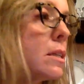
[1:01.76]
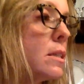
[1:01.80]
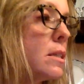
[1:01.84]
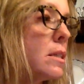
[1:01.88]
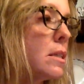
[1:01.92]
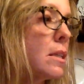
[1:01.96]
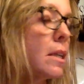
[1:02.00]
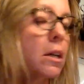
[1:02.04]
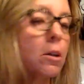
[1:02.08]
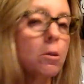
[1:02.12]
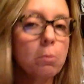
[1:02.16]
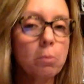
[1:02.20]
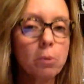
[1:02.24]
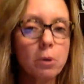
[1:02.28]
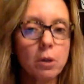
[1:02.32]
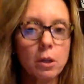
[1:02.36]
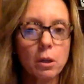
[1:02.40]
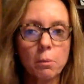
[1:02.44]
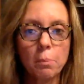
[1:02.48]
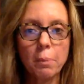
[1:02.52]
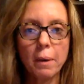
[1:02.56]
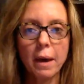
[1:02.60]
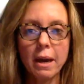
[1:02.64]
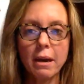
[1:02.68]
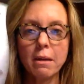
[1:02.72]
notebook
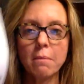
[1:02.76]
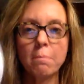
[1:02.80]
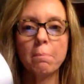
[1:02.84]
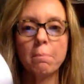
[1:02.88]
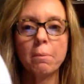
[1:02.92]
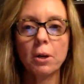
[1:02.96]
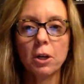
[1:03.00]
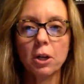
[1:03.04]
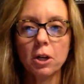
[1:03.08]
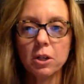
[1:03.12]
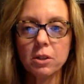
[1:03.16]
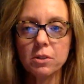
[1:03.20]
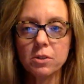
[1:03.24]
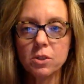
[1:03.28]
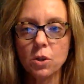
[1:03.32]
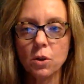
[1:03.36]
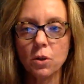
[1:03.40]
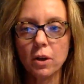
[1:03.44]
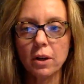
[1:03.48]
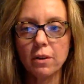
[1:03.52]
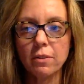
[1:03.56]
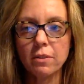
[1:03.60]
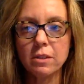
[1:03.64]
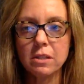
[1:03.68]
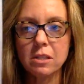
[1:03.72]
paper.
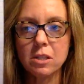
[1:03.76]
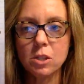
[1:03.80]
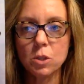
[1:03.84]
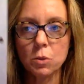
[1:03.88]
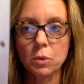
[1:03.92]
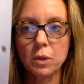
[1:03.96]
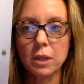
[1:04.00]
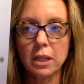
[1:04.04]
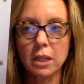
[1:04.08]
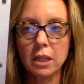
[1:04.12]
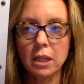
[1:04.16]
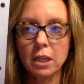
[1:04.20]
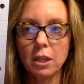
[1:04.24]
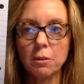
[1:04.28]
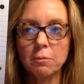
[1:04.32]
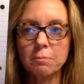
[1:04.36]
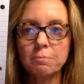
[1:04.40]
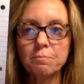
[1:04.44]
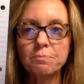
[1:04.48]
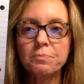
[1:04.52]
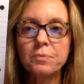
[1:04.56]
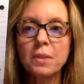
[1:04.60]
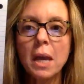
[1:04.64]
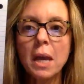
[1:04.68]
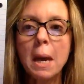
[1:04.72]
Sorry, this is written on.
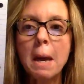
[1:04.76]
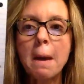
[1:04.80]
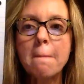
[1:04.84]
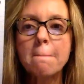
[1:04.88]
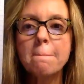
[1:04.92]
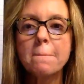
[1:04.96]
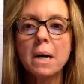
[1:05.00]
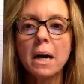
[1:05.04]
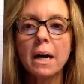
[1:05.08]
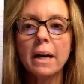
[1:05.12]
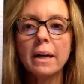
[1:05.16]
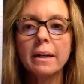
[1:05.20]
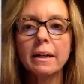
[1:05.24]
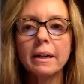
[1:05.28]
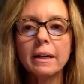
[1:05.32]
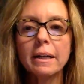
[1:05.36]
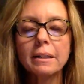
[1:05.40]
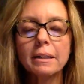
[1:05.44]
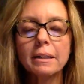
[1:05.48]
But